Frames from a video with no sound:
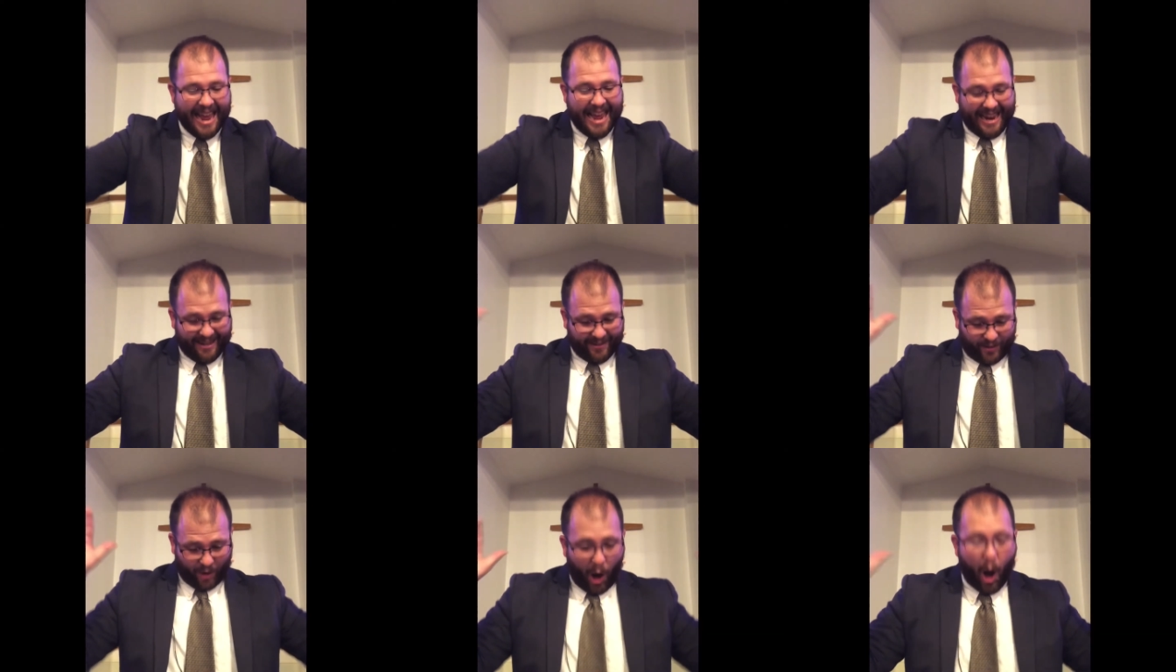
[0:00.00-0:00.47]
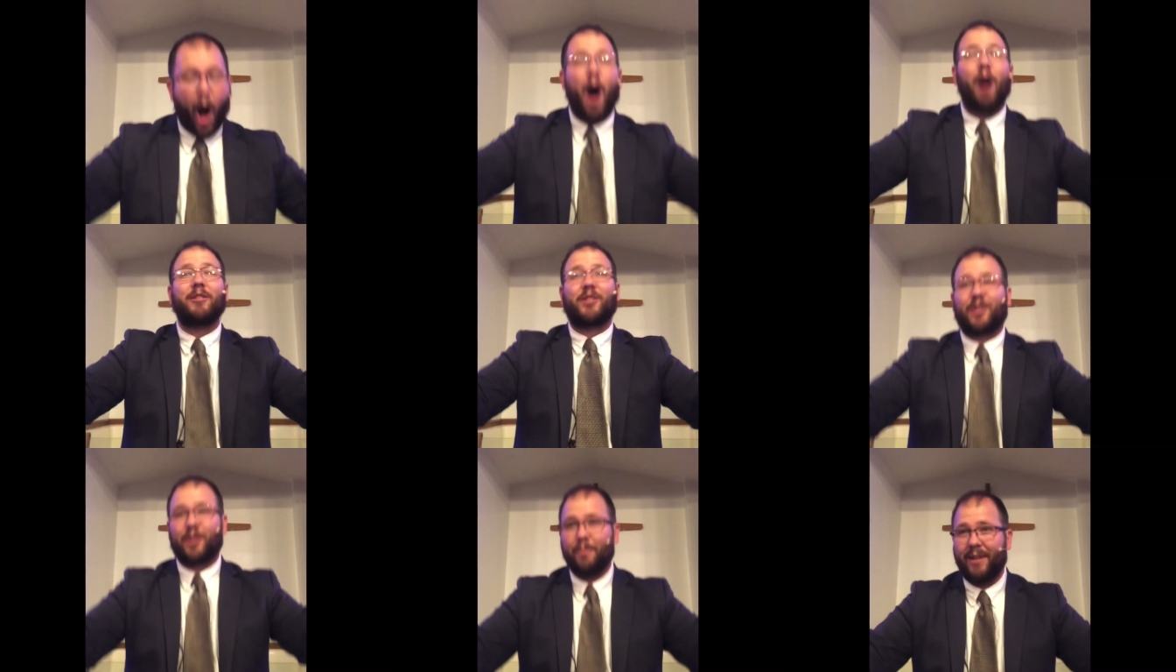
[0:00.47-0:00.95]
is
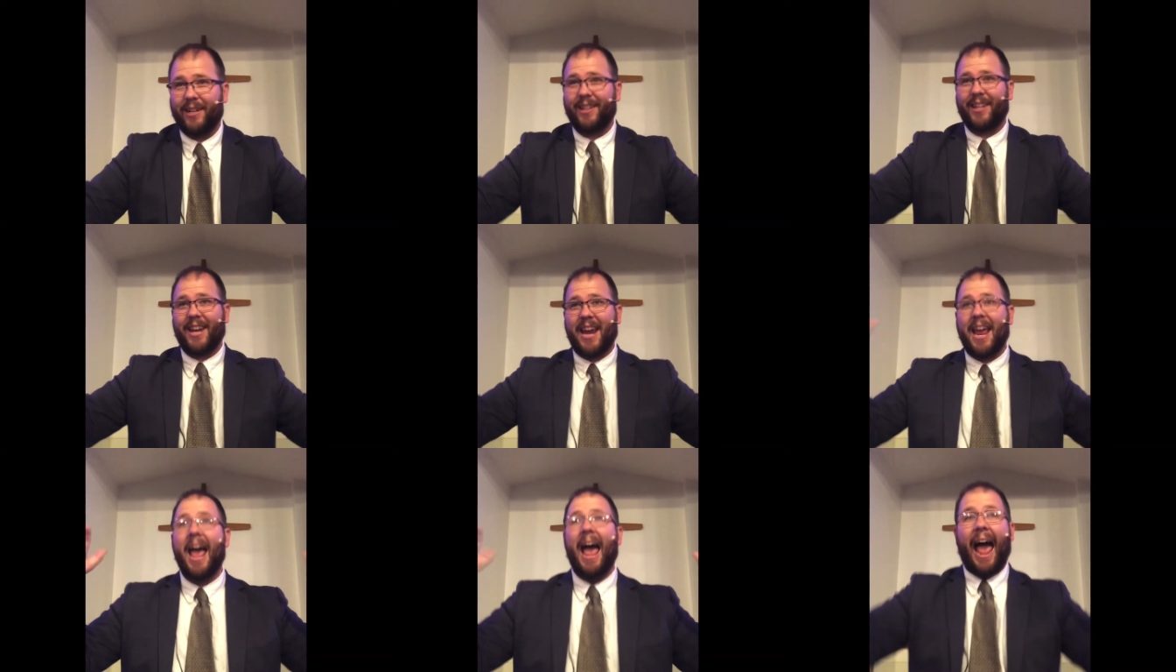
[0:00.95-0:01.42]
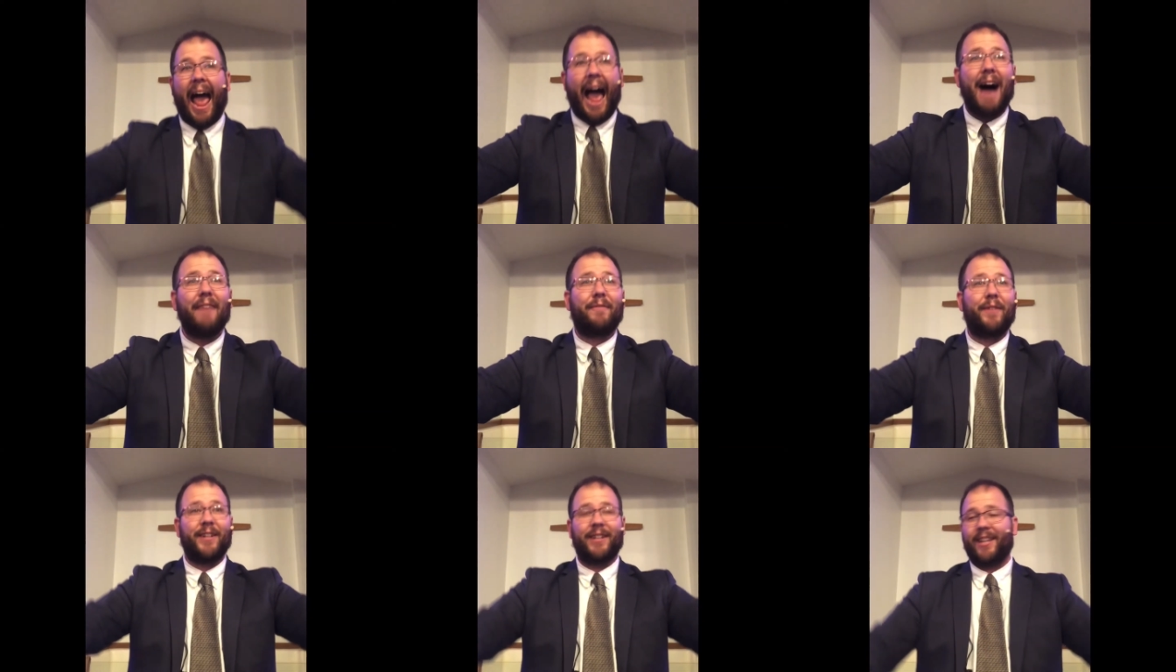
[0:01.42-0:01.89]
ultimately
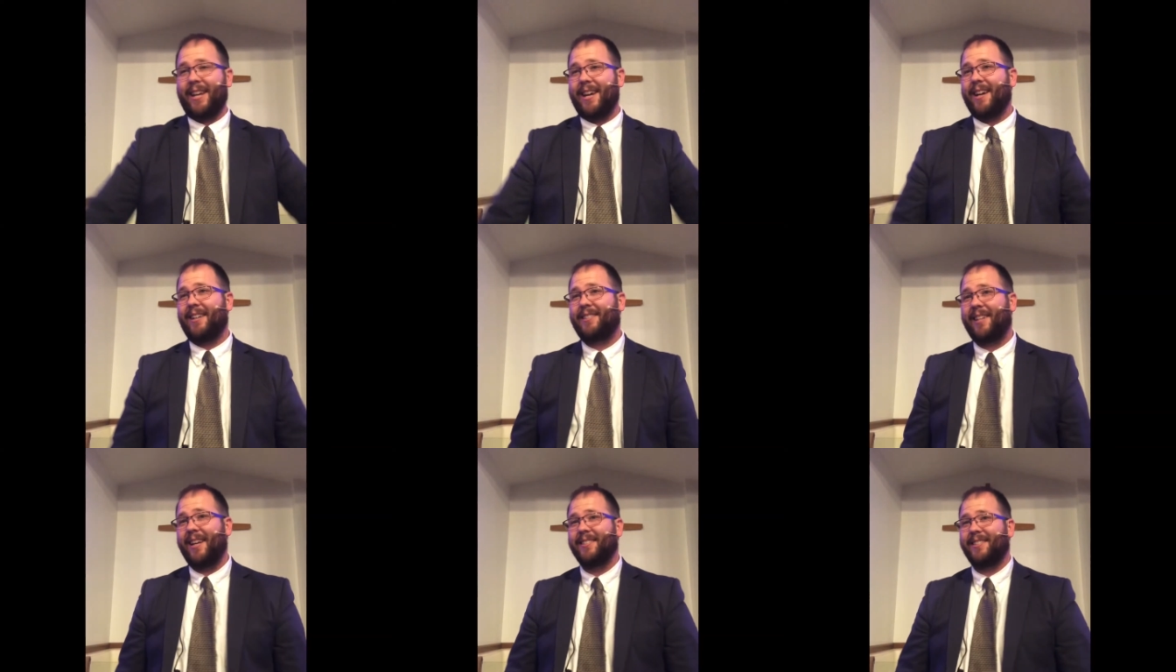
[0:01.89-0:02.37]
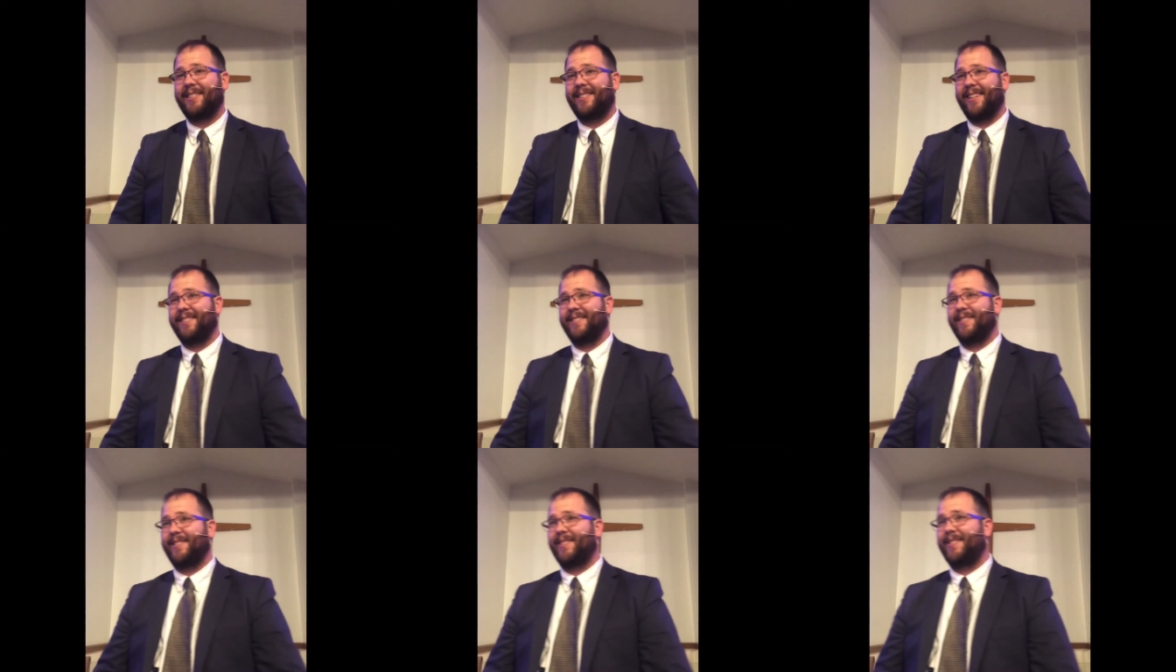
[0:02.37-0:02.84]
heavenly
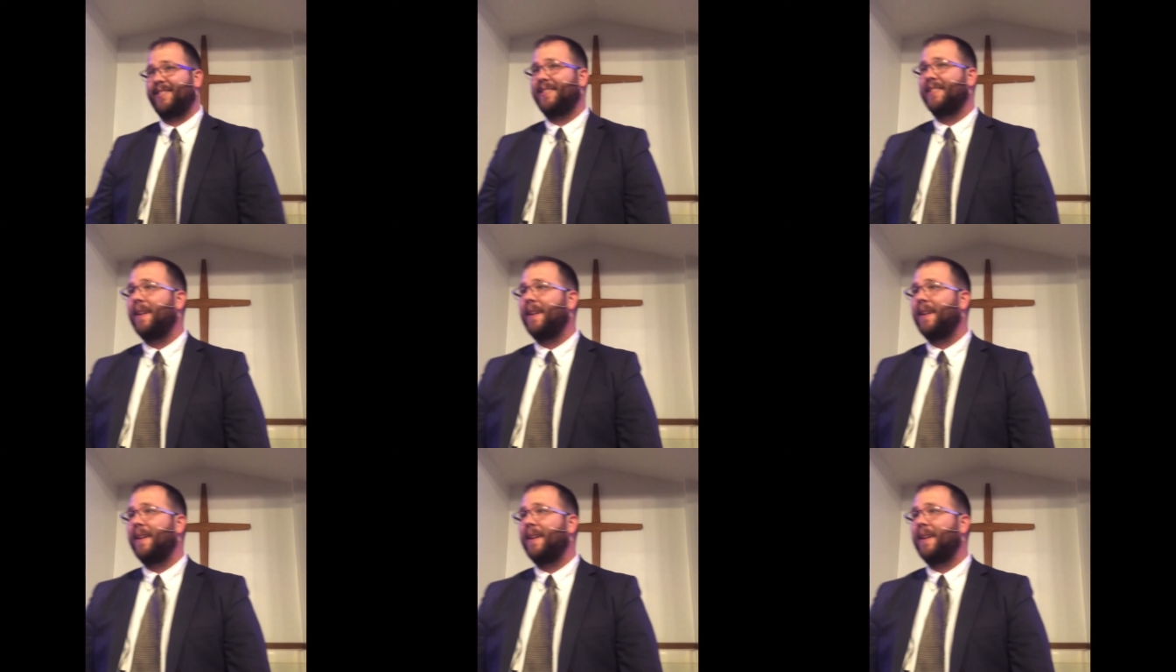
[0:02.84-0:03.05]
existence